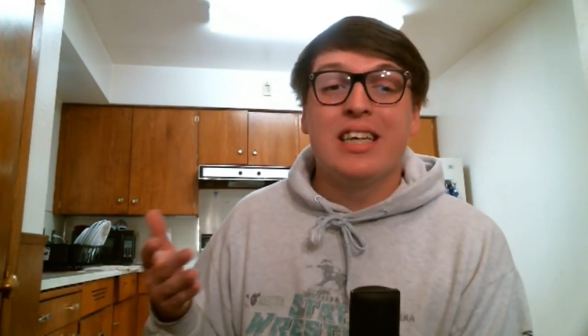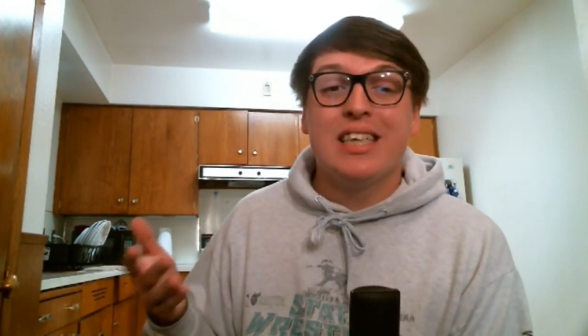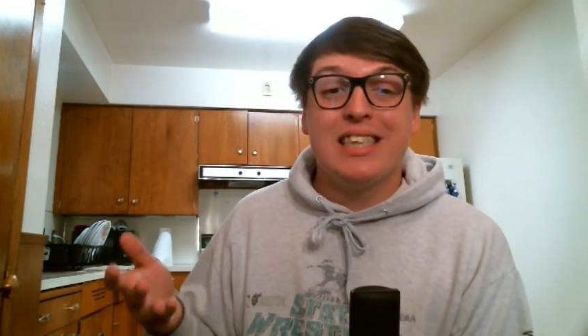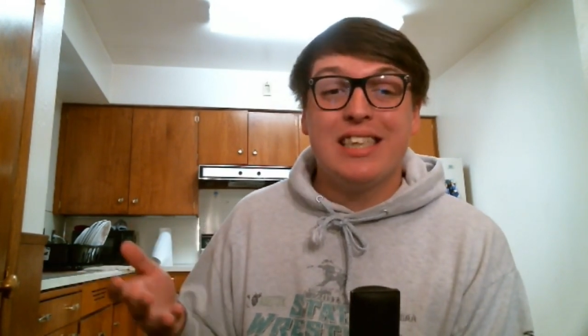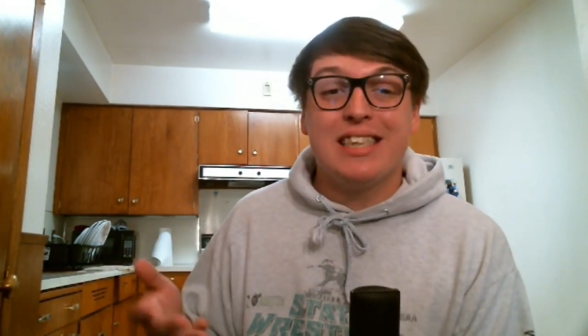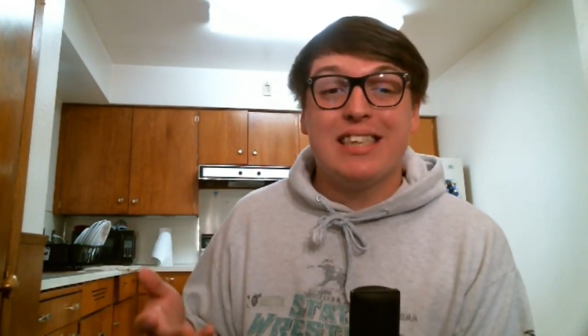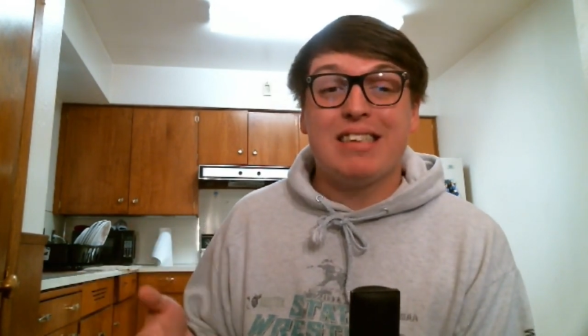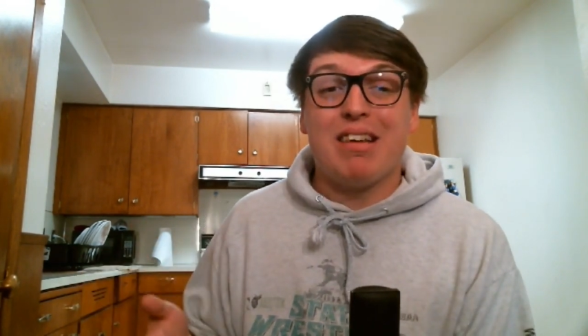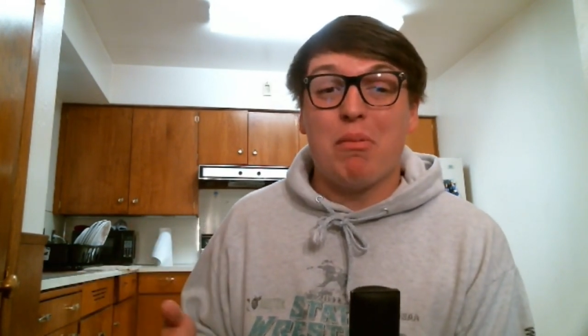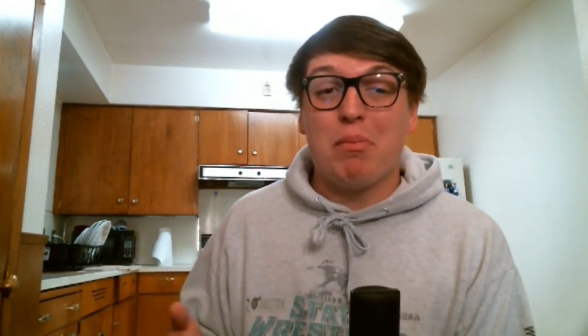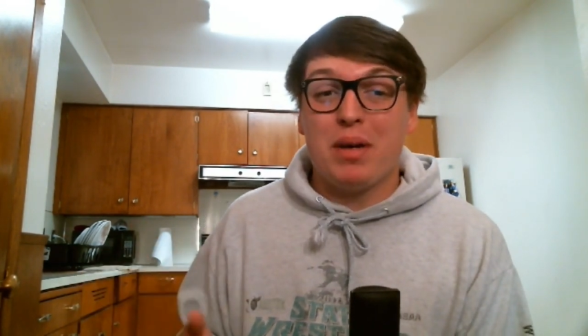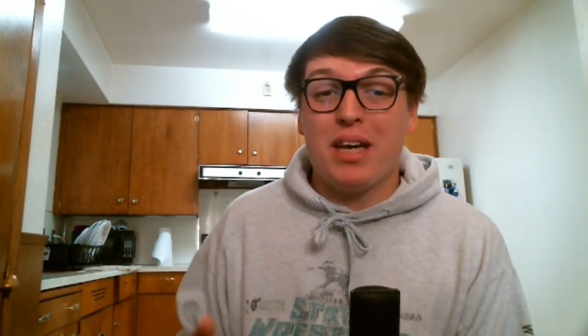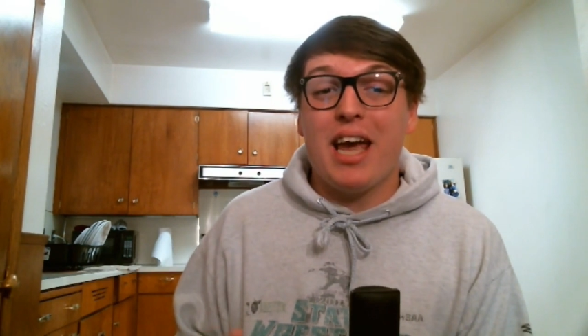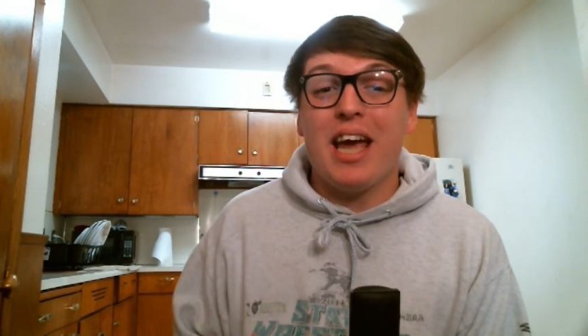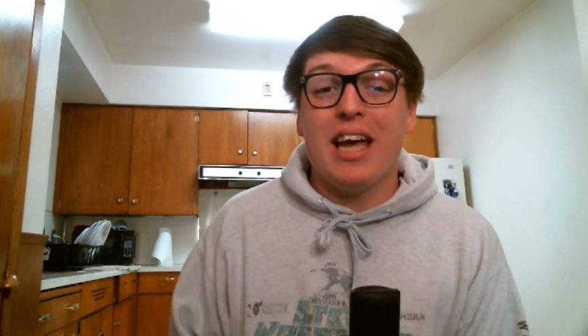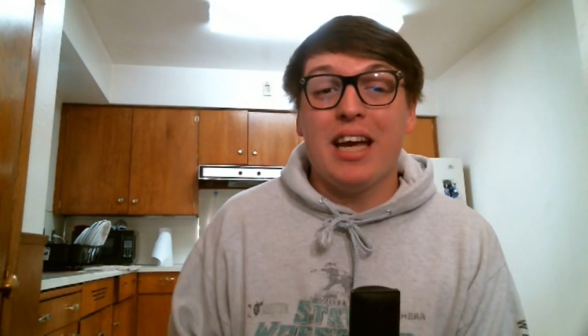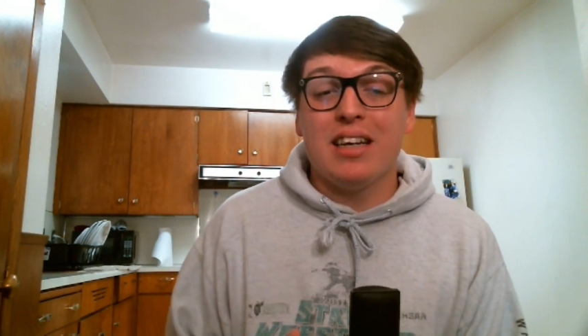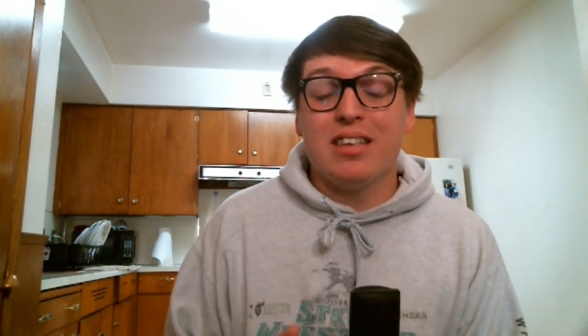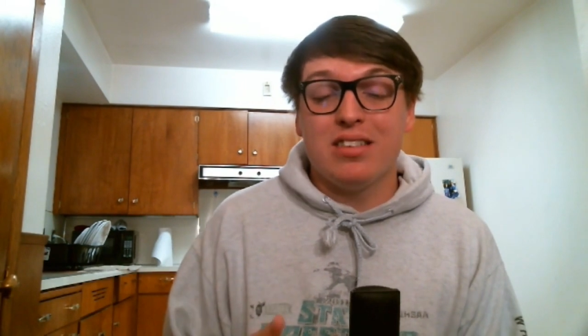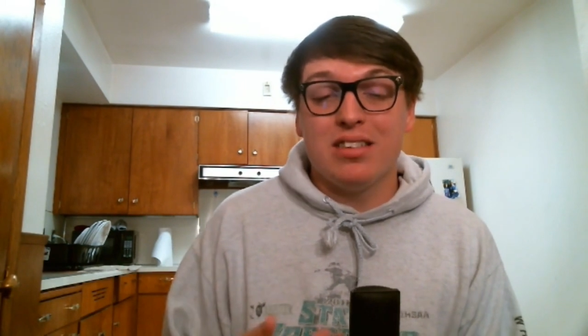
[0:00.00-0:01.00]
some
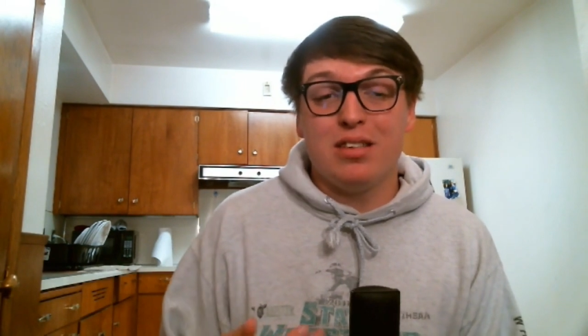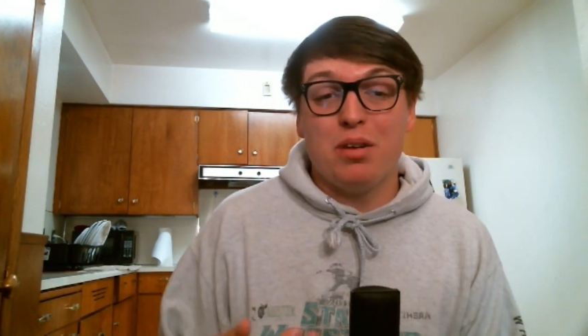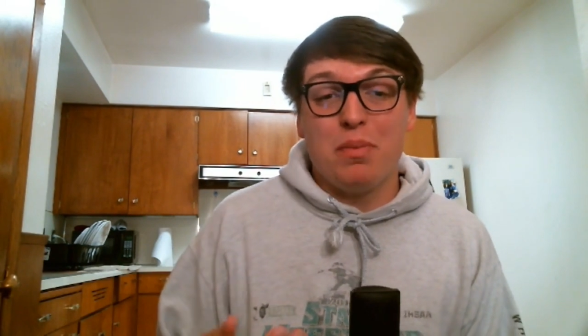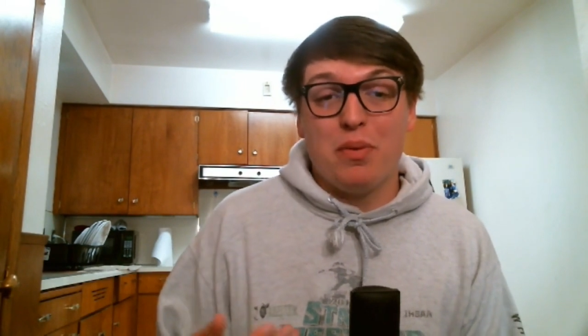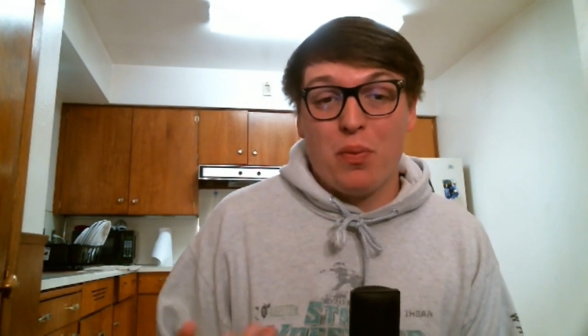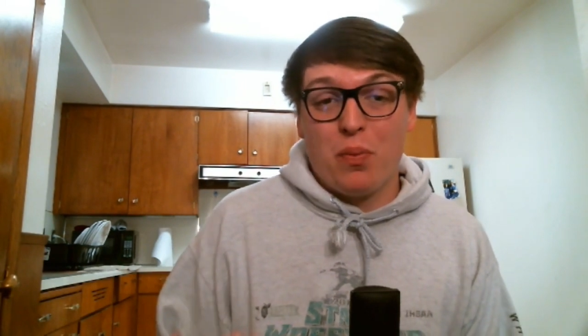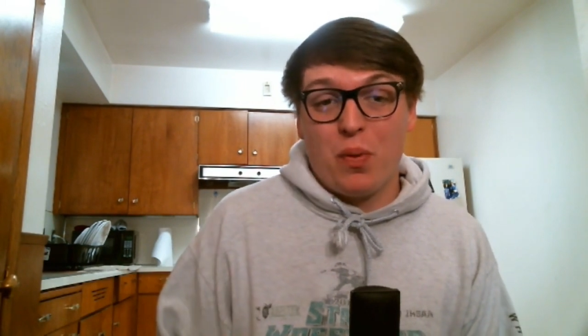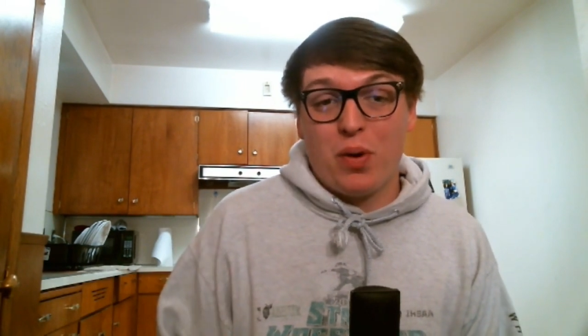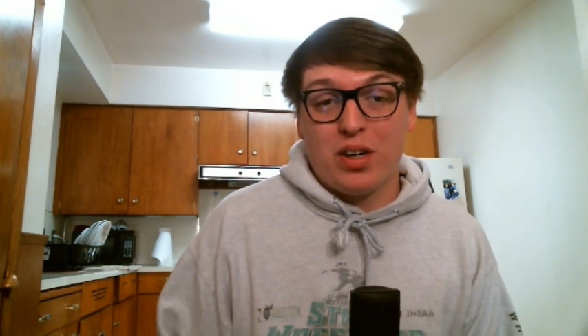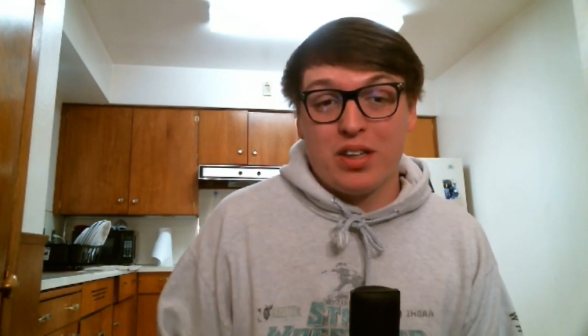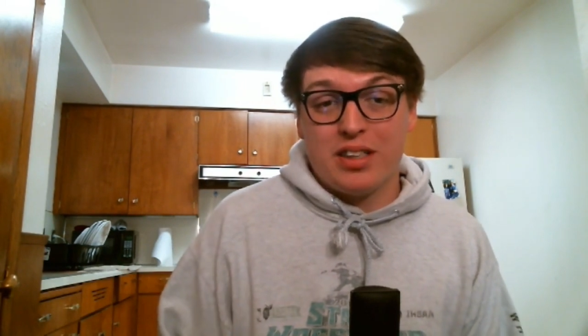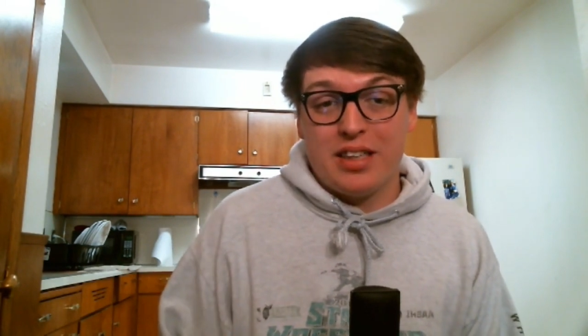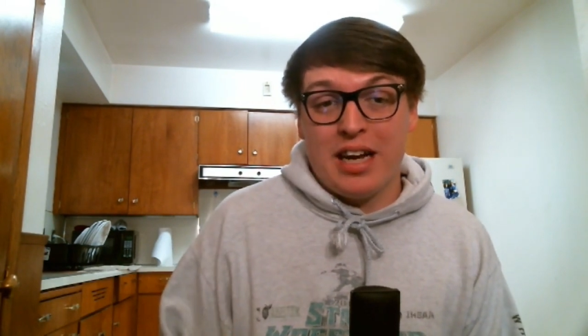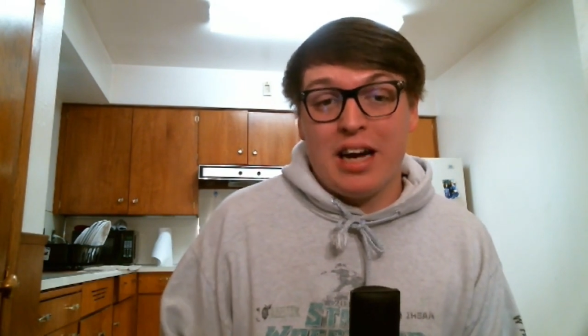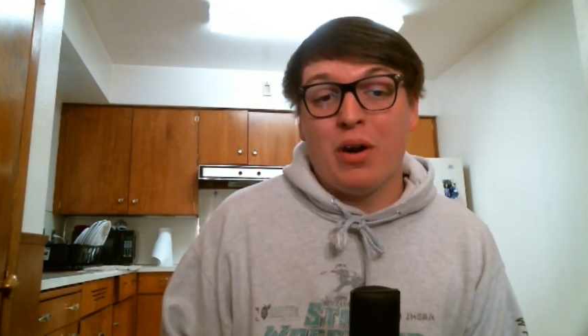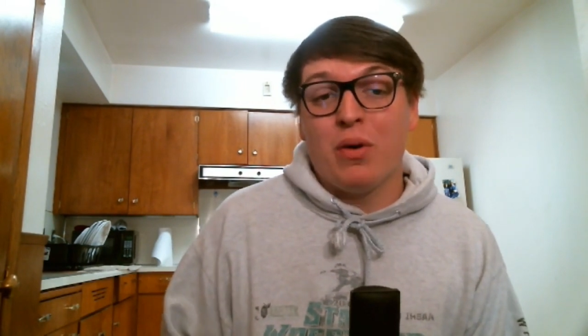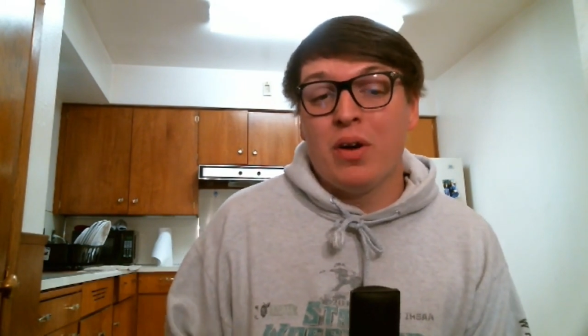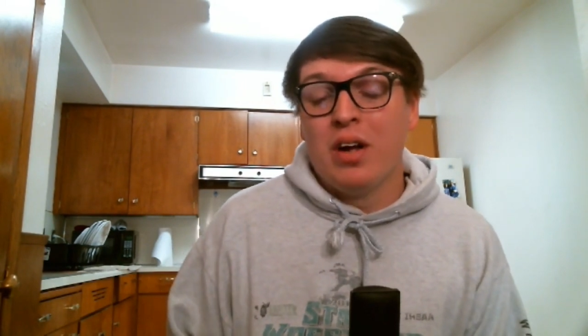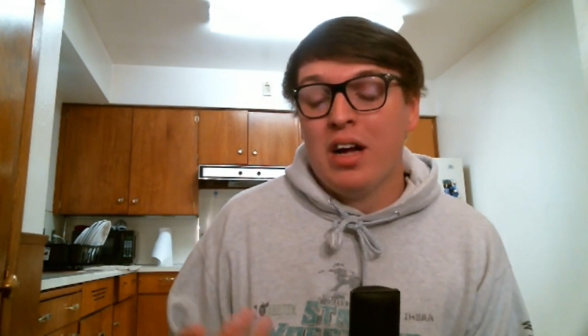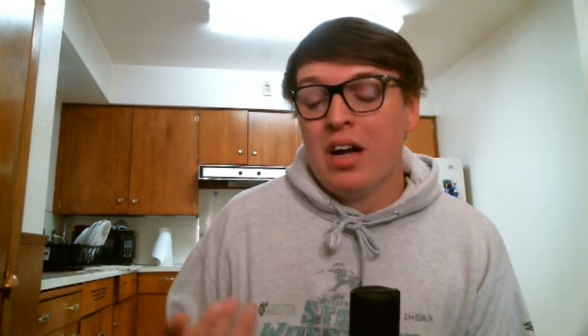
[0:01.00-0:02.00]
kinks to be worked
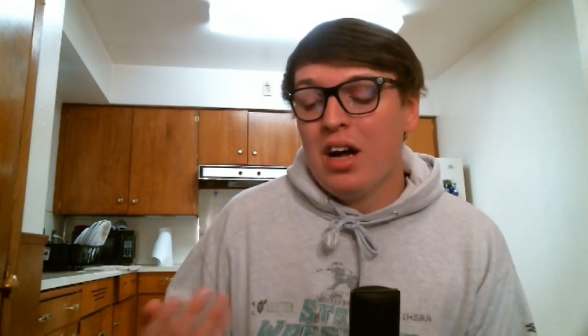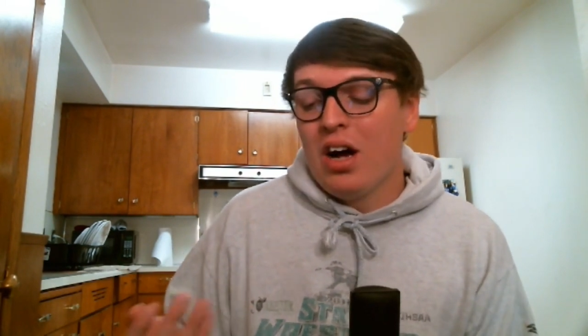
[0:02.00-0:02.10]
out